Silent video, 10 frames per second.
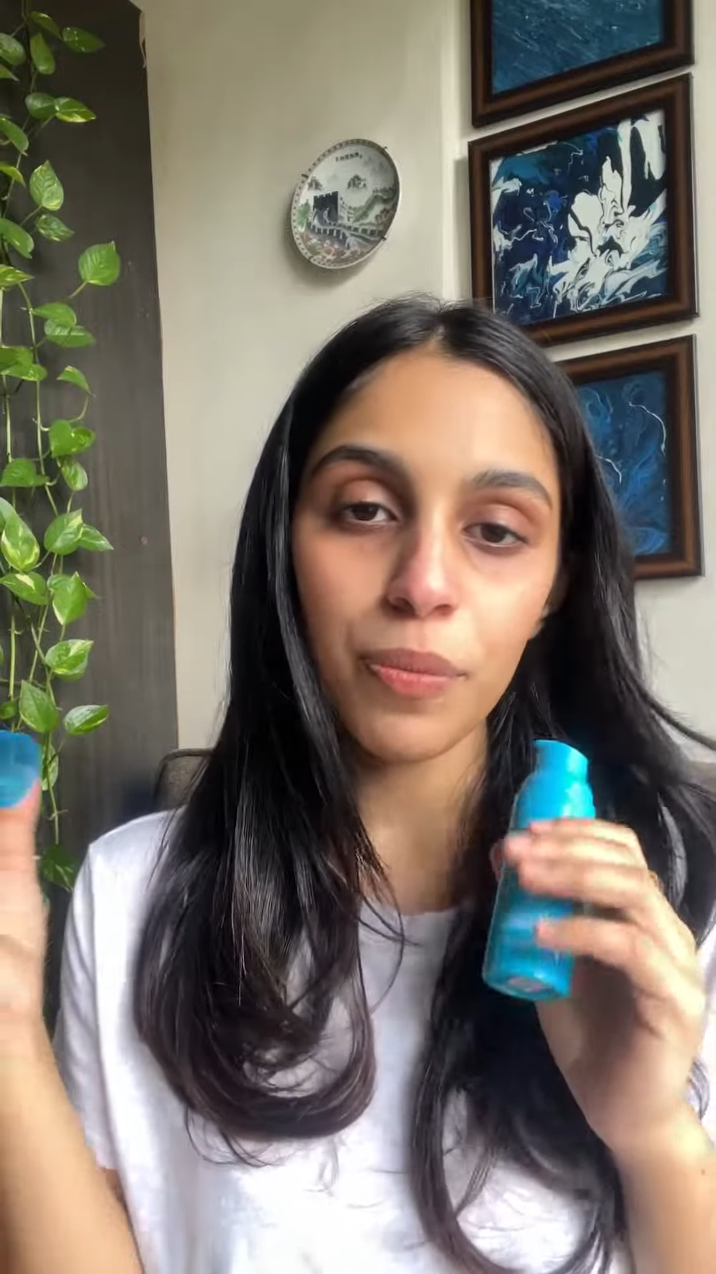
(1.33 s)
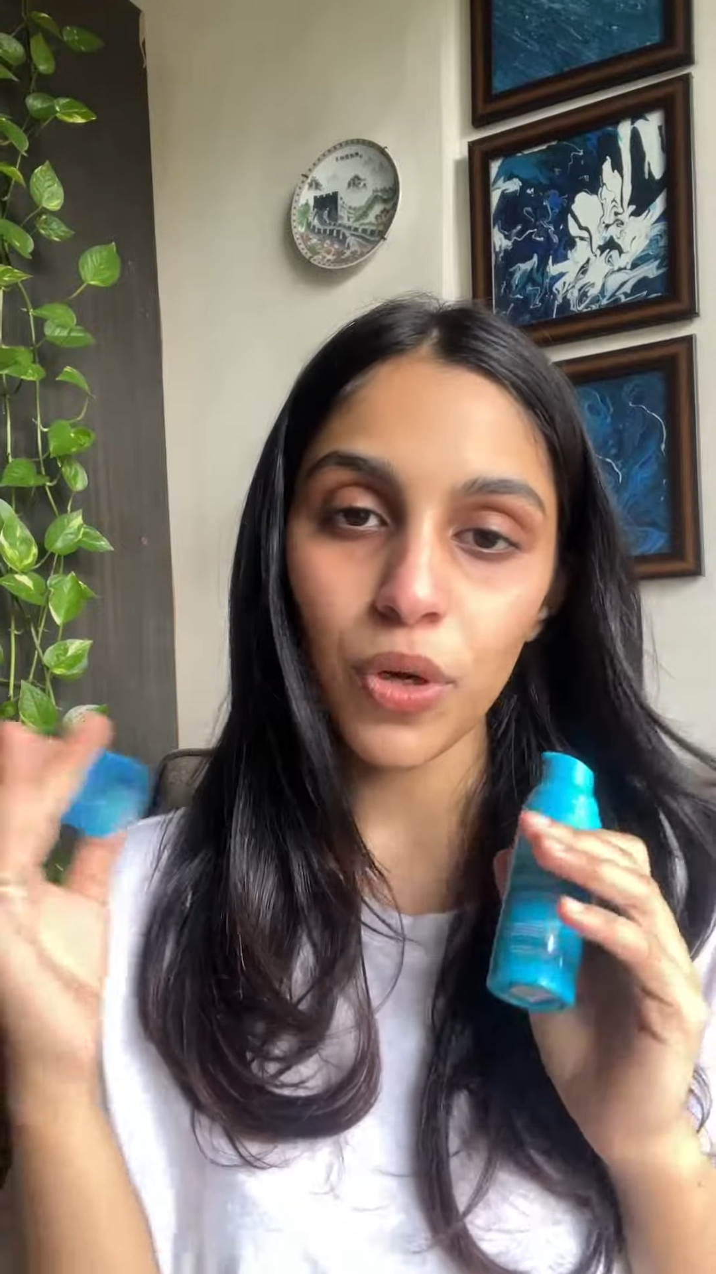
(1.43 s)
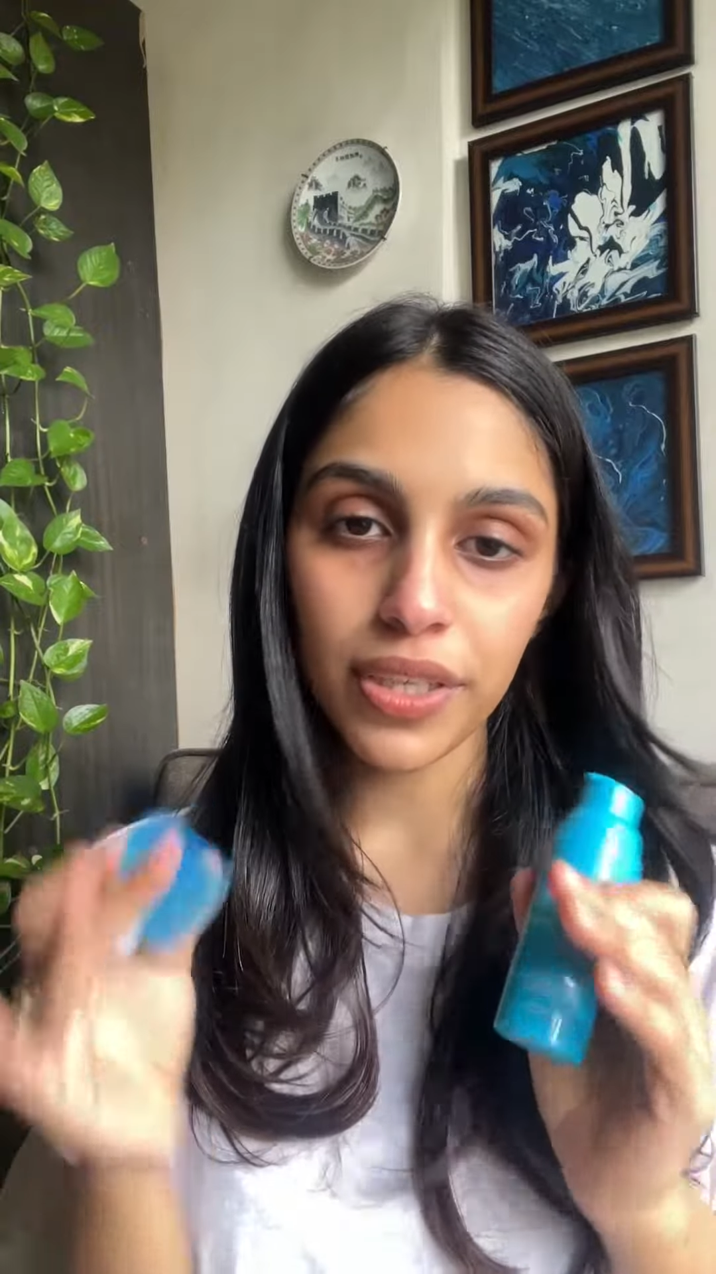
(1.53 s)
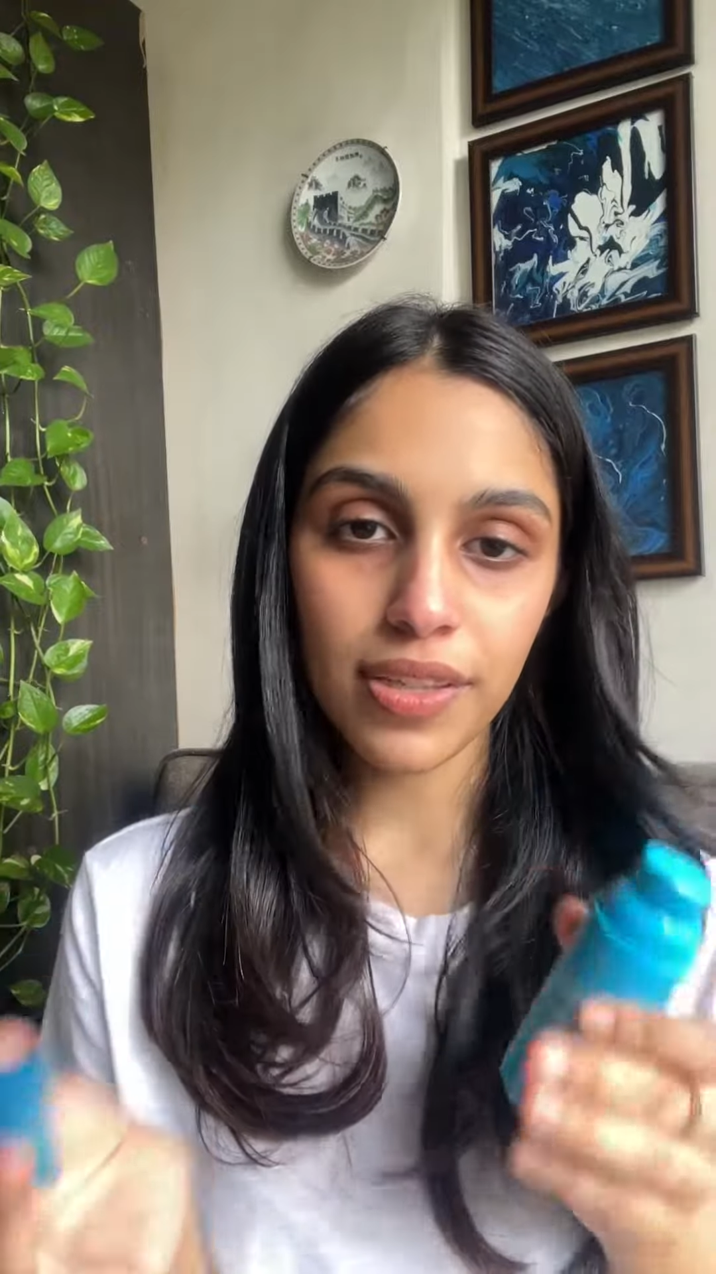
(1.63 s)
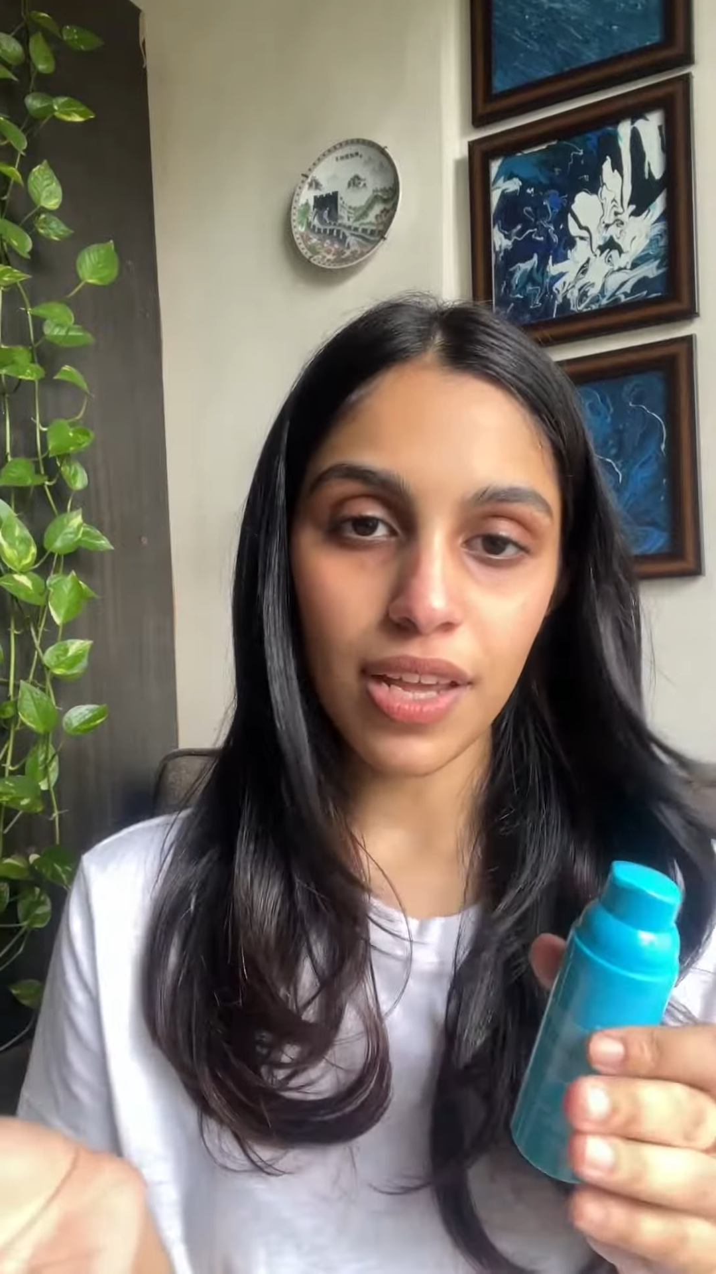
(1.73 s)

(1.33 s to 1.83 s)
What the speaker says: important